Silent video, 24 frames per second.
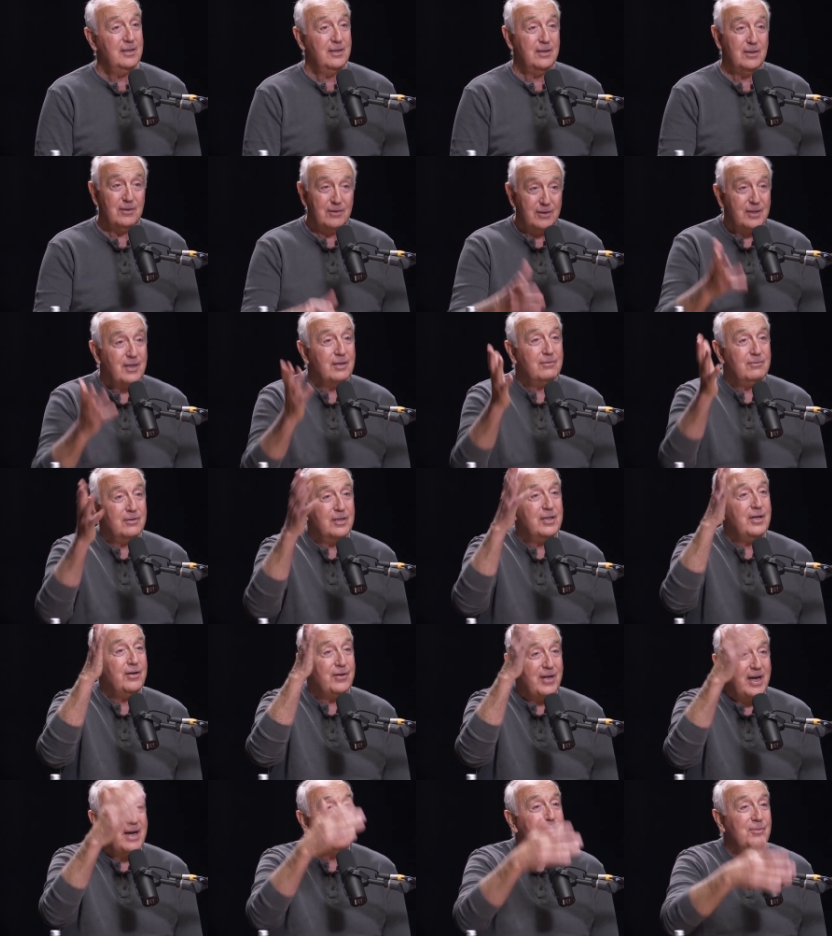You know, look mm-hmm. at
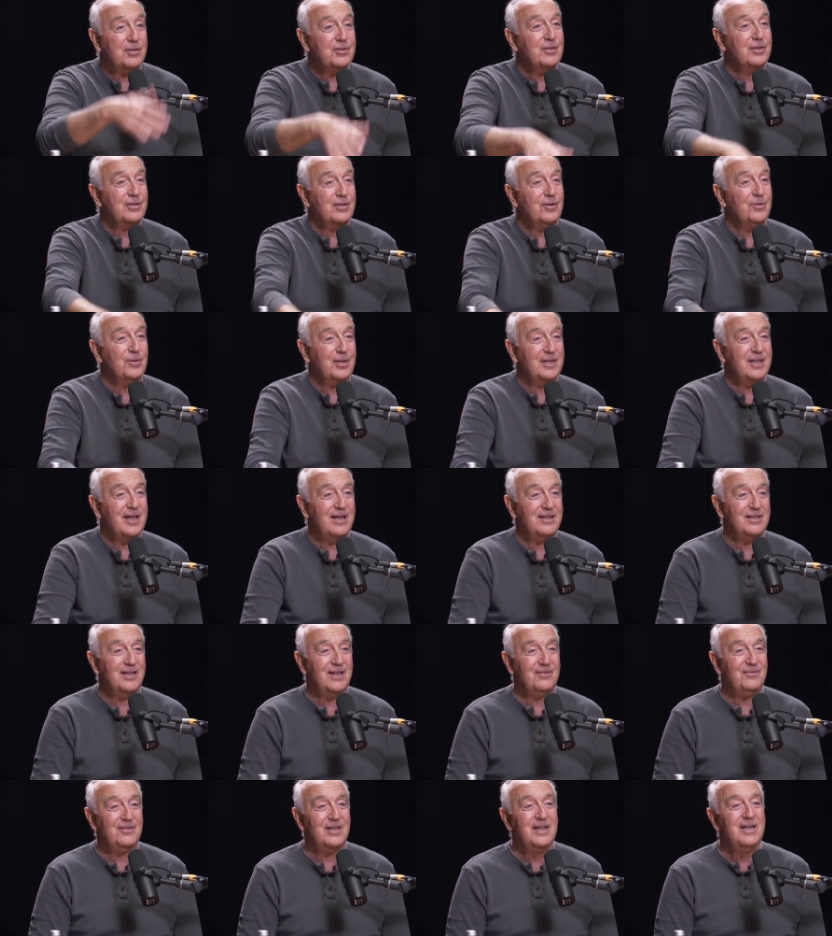Laird Hamilton going down
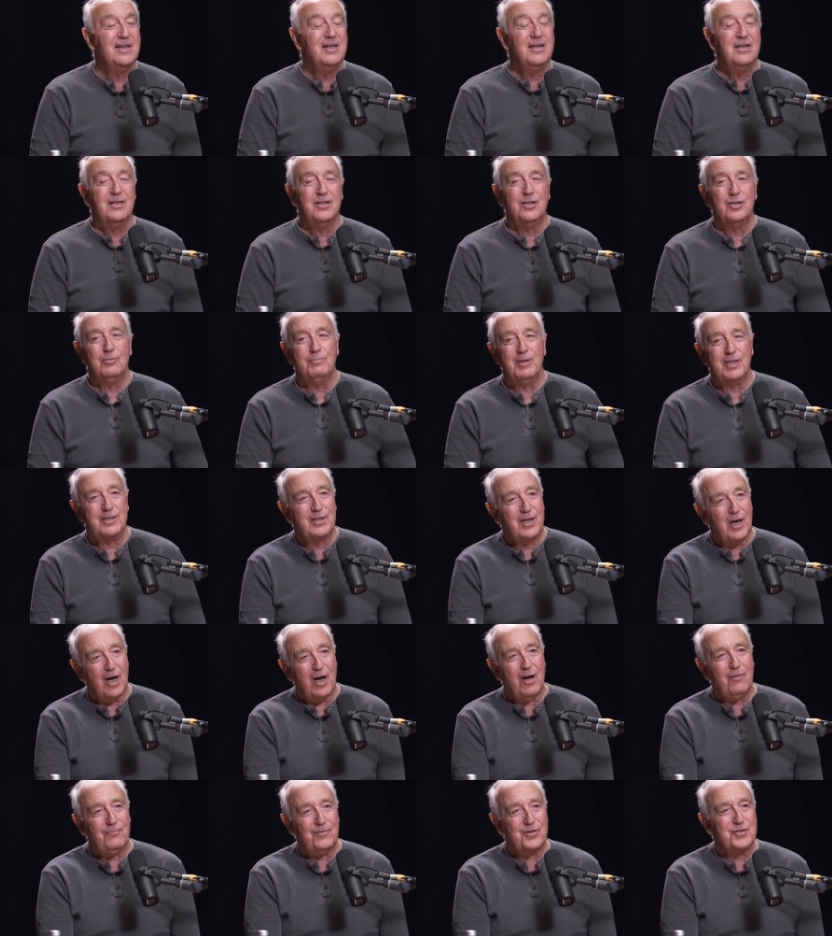that, you know, but
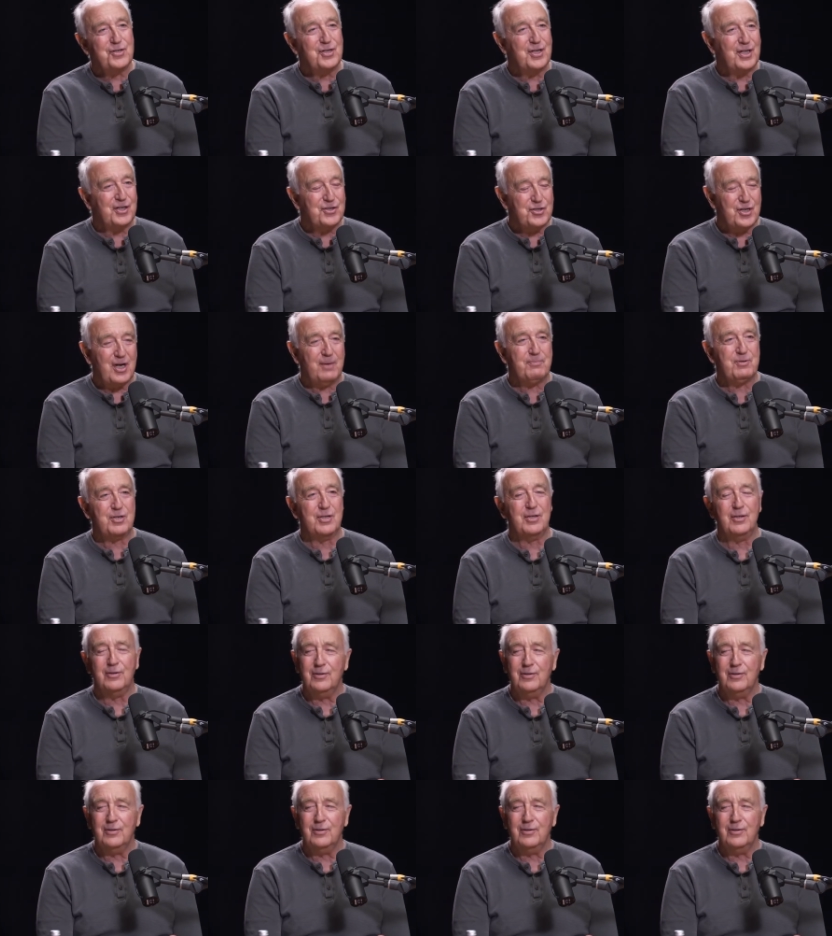golf is an exception.